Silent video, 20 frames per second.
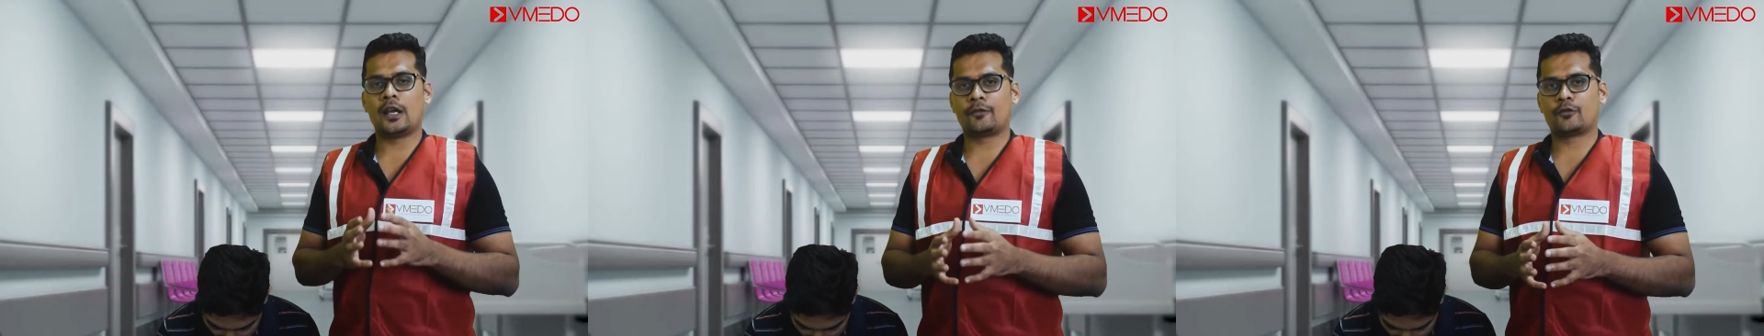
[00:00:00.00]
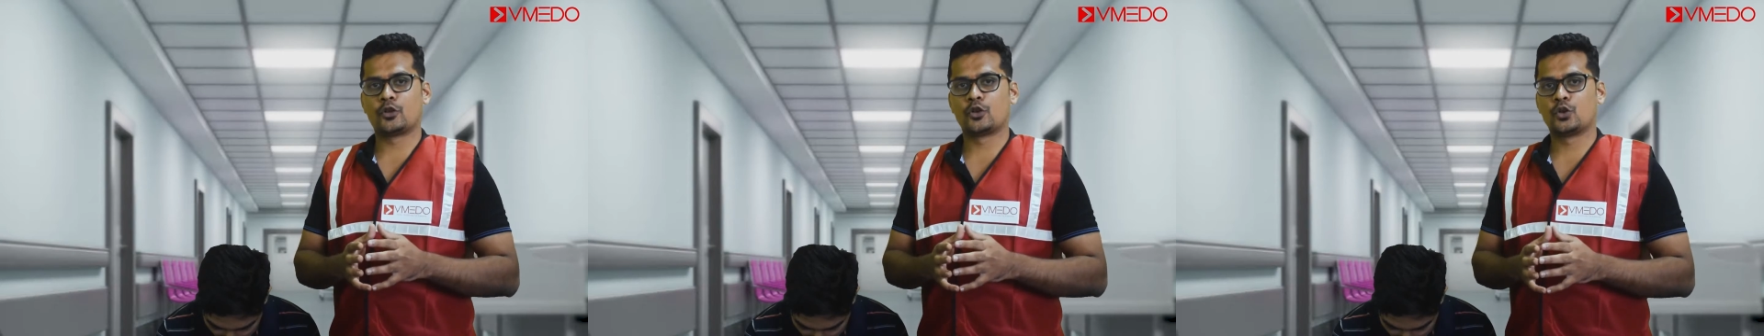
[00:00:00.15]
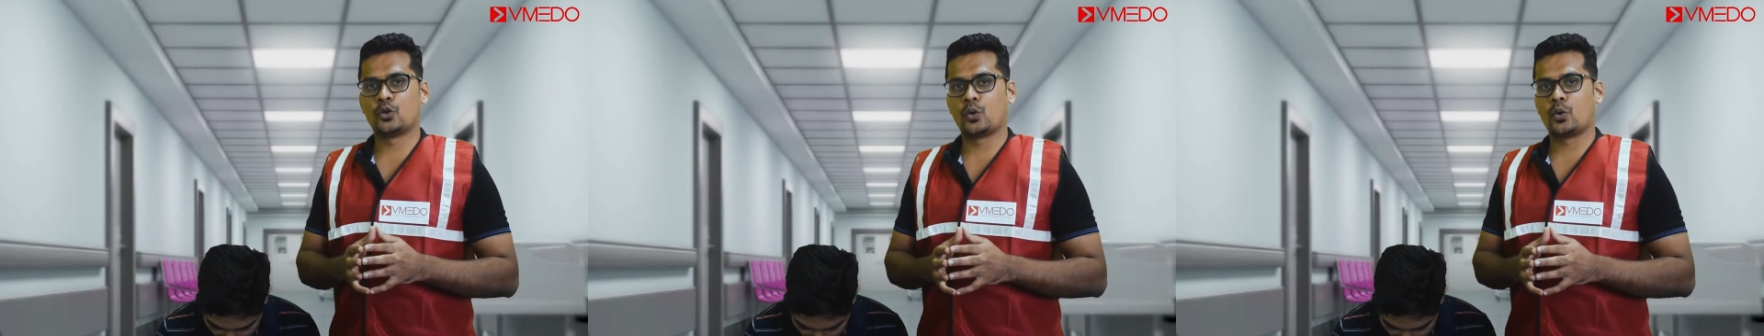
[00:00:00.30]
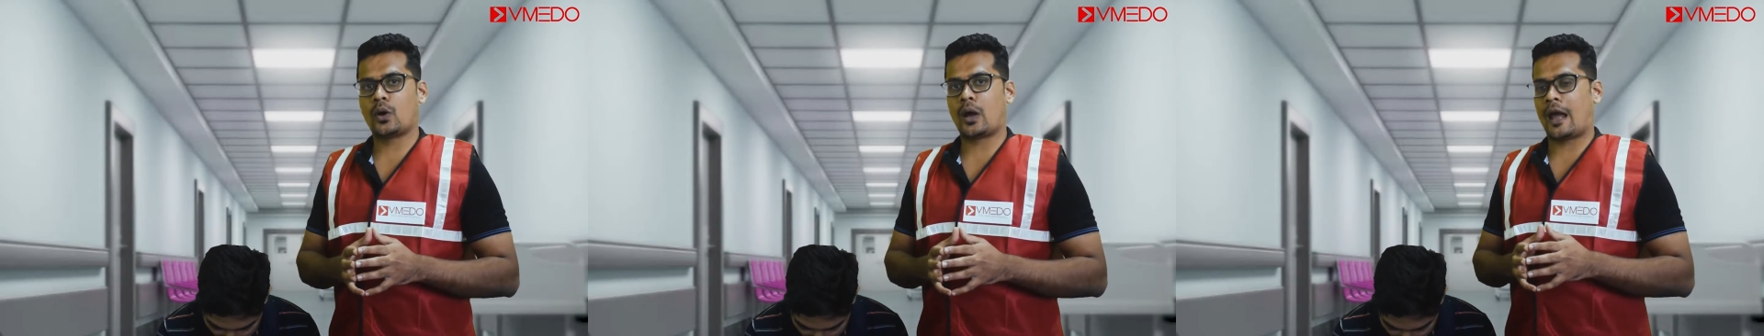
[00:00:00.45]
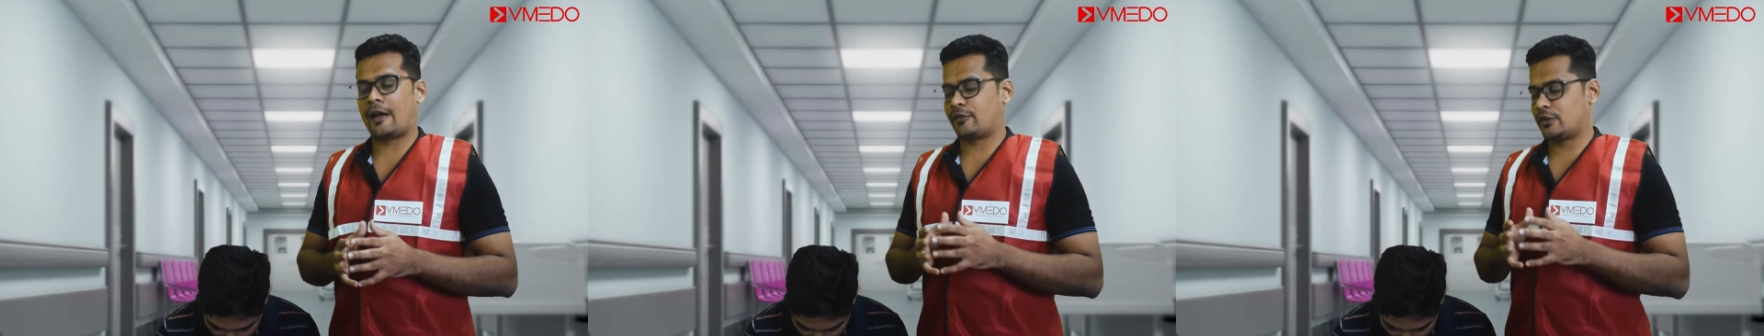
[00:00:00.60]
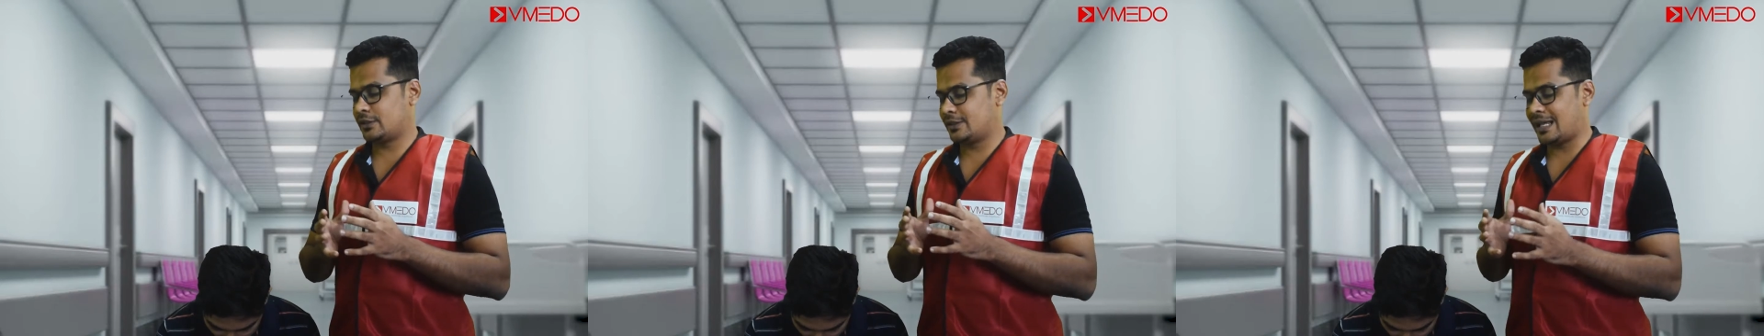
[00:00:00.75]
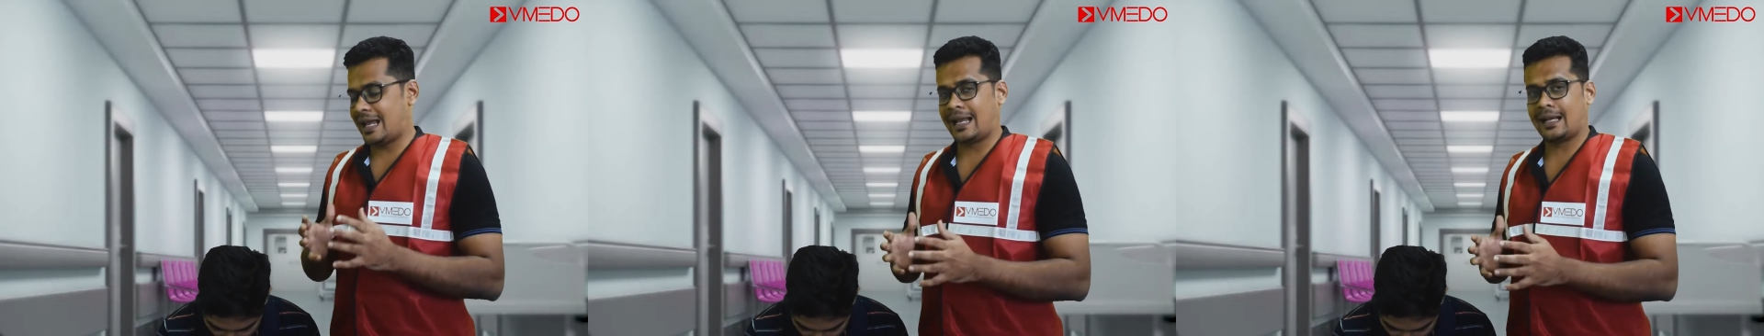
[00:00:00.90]
All you have to do
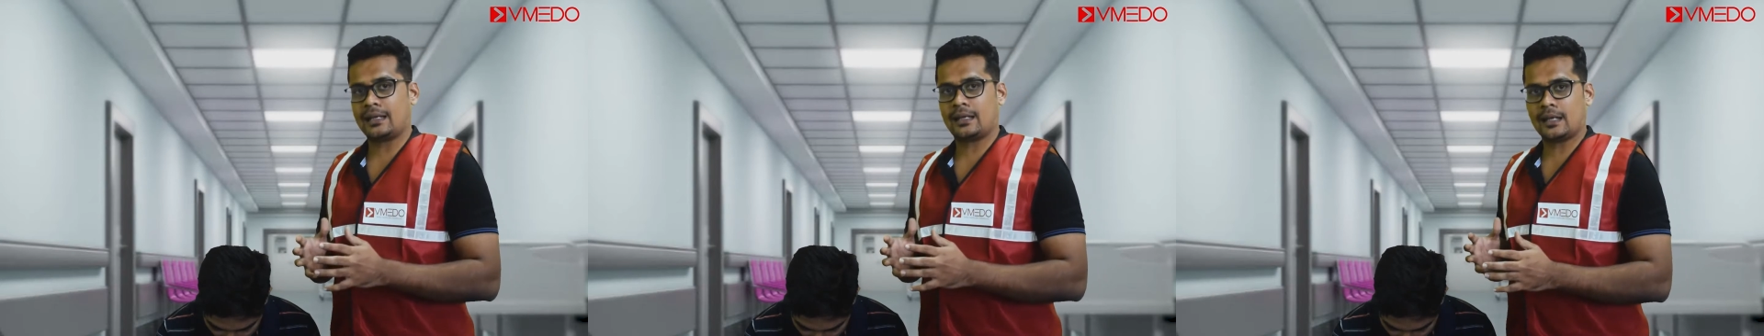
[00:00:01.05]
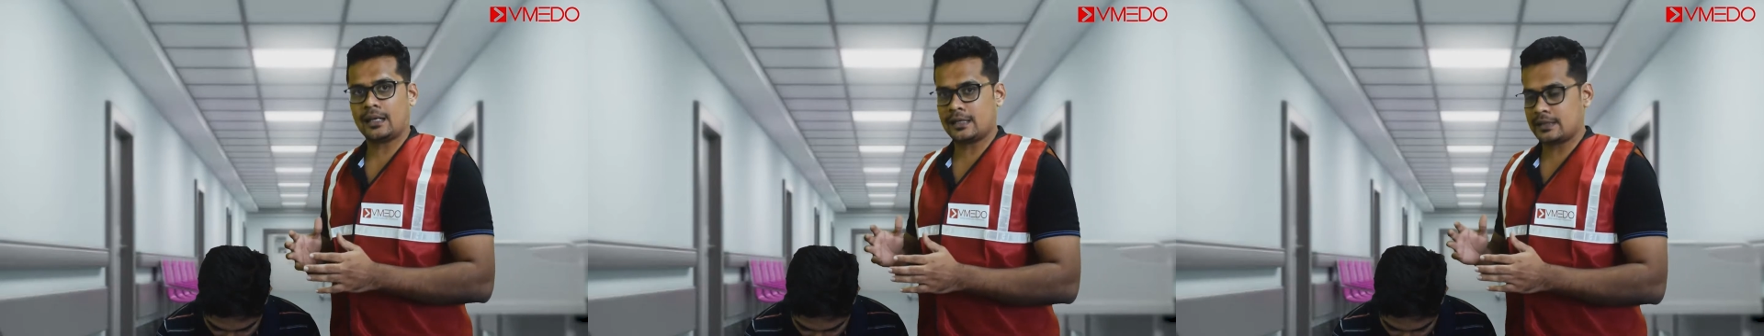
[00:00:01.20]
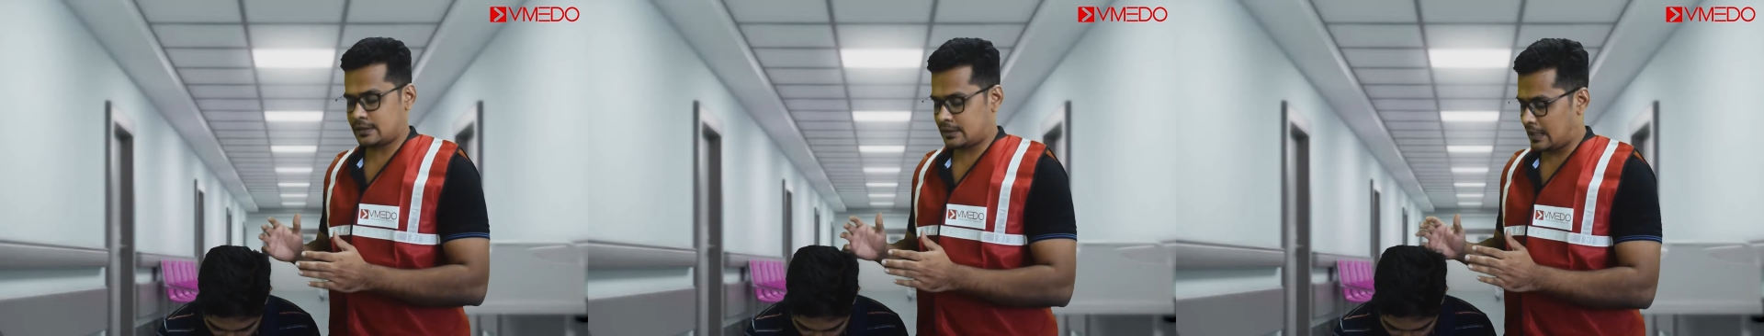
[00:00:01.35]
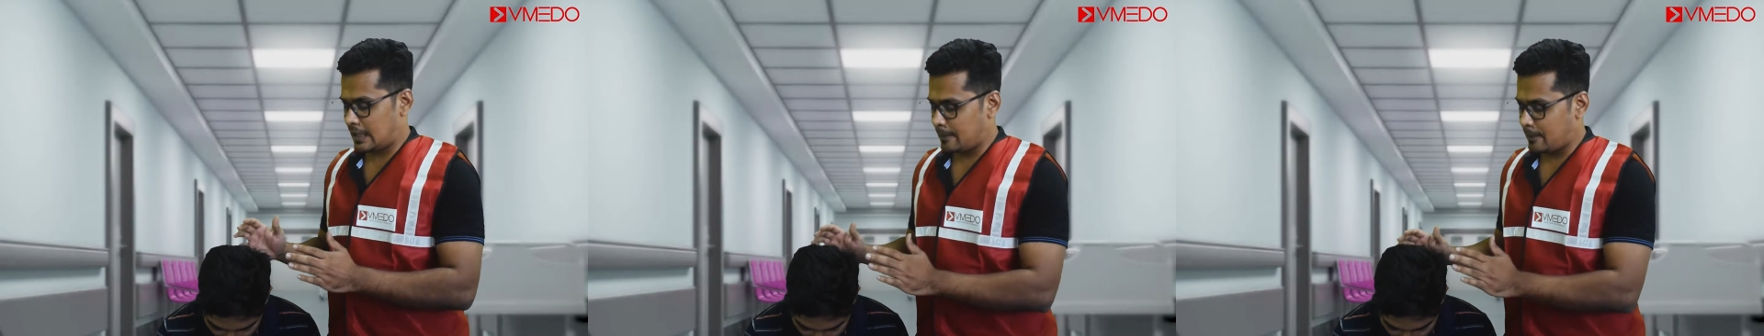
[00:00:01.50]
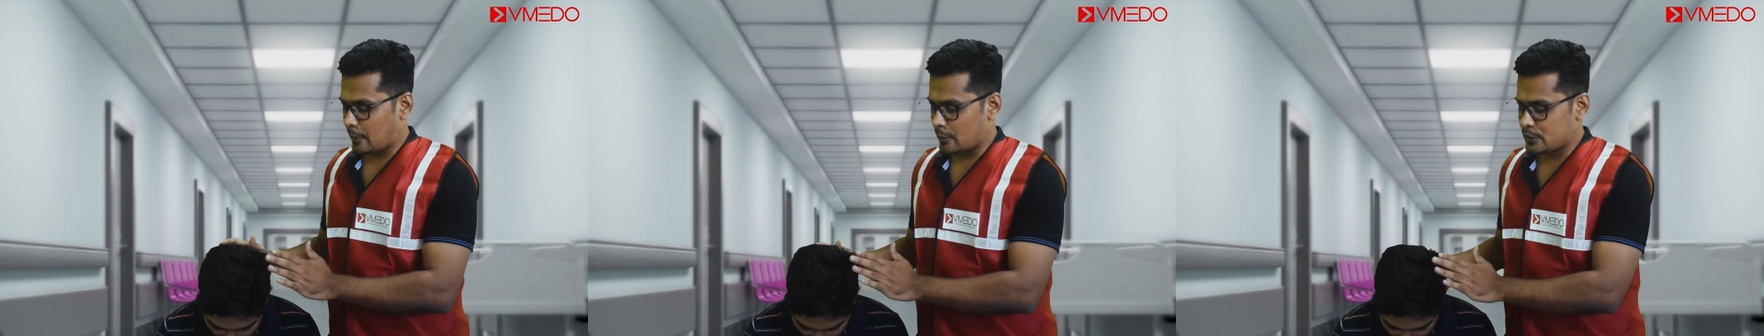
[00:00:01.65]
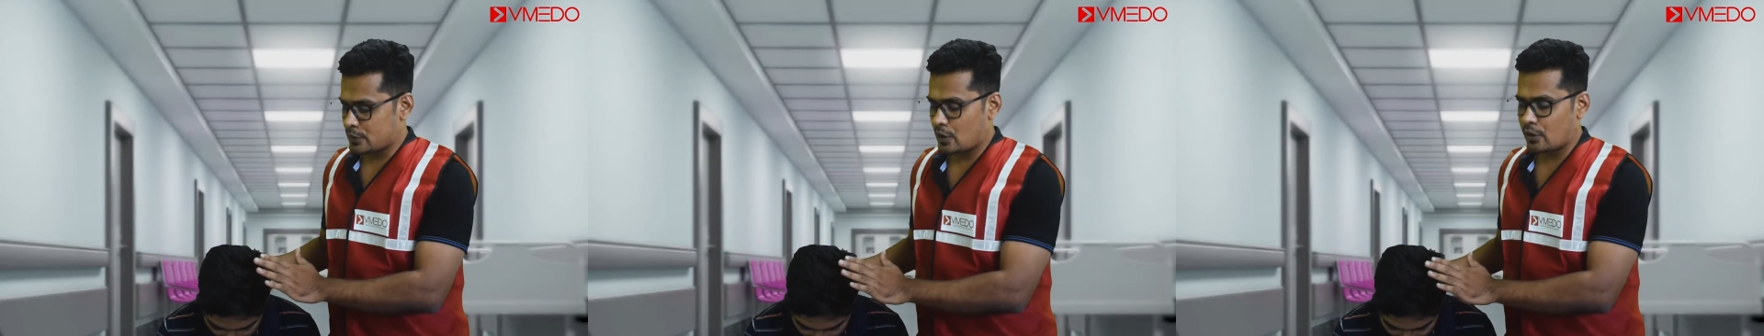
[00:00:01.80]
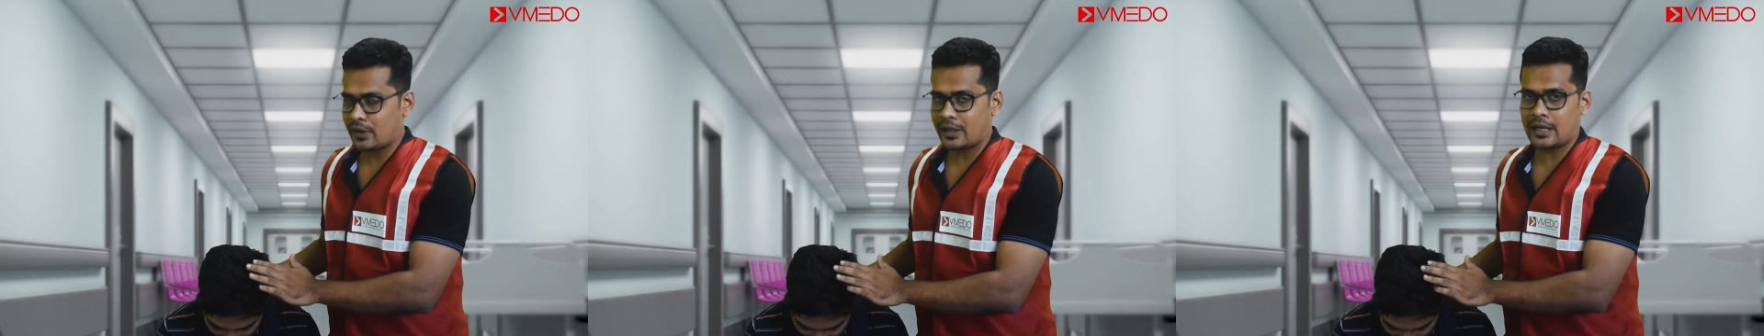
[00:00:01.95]
after that is
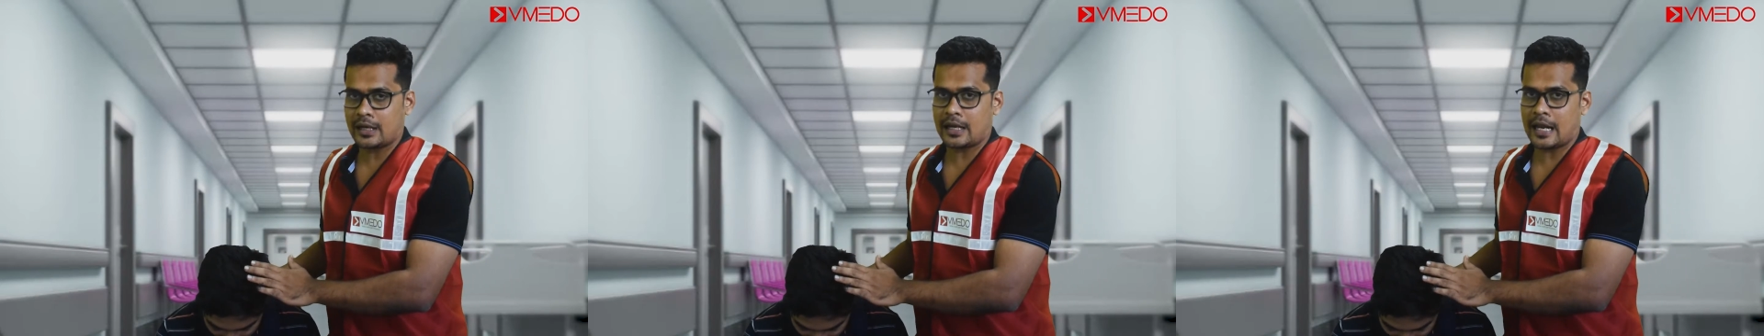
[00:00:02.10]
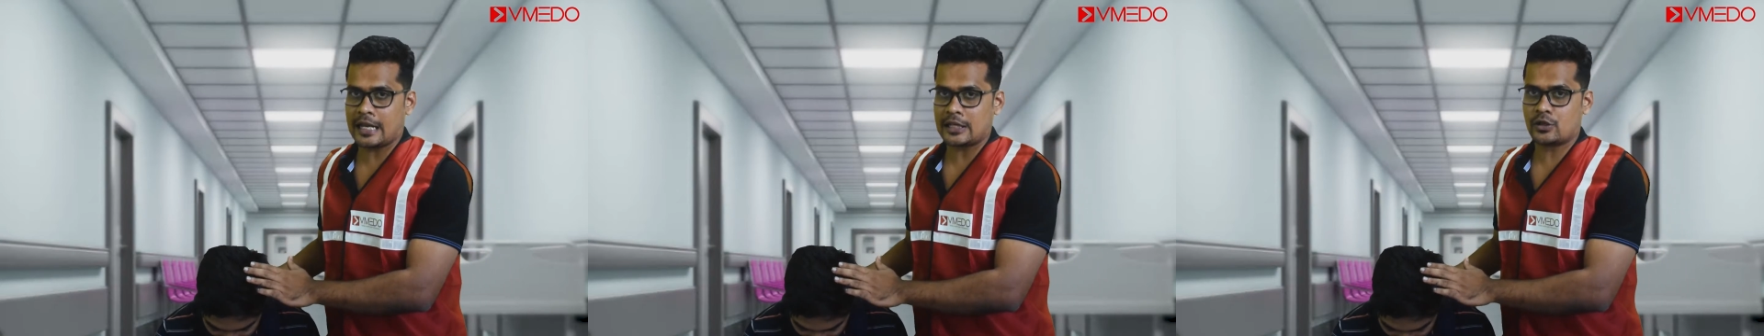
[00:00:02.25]
keep observing